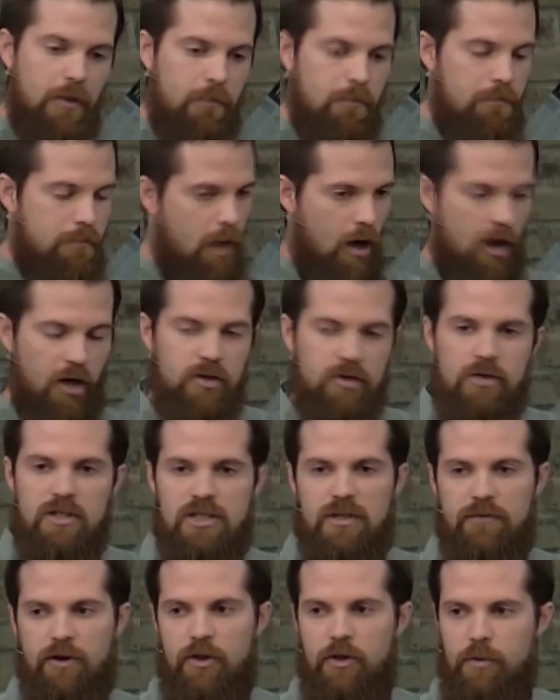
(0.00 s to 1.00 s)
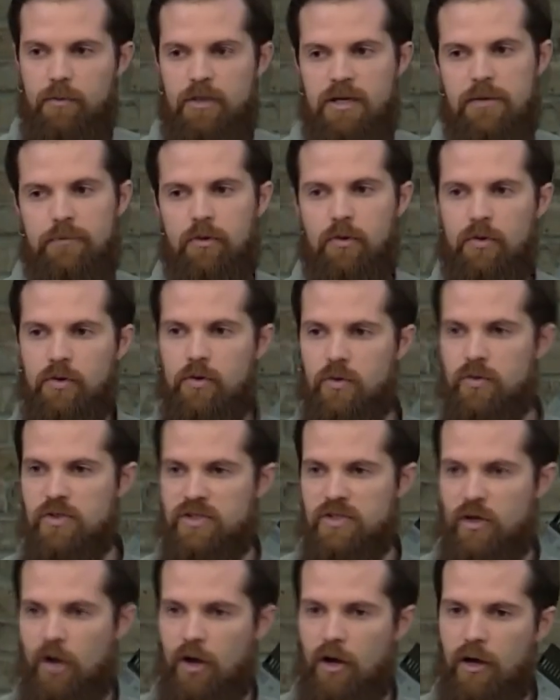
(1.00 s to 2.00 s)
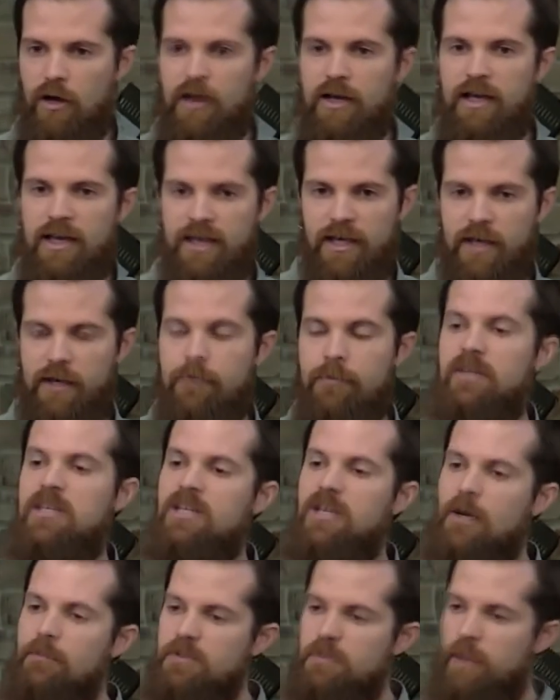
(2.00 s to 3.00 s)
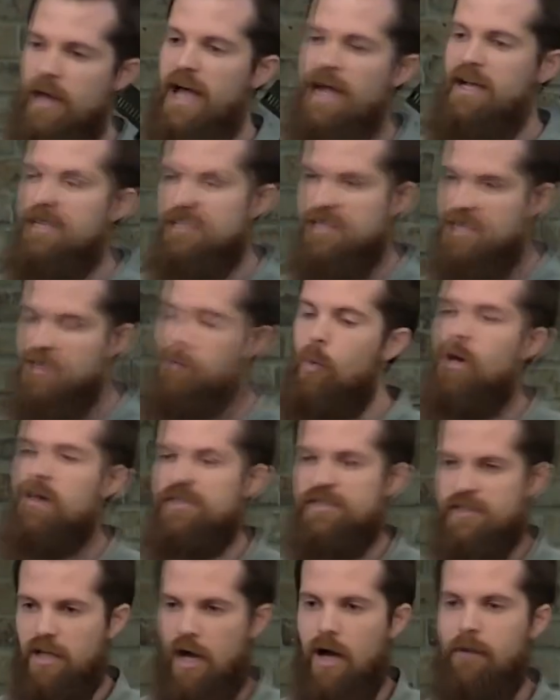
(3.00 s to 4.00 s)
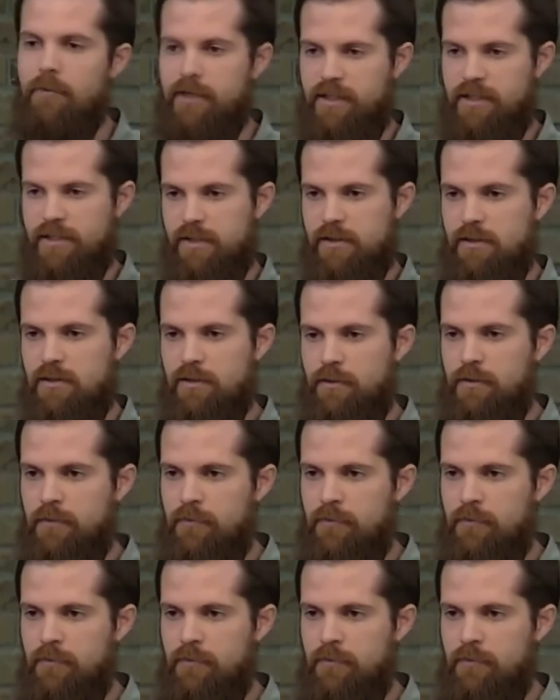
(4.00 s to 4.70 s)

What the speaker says: the hundreds of other people who saw him. He comes back because he wants Thomas.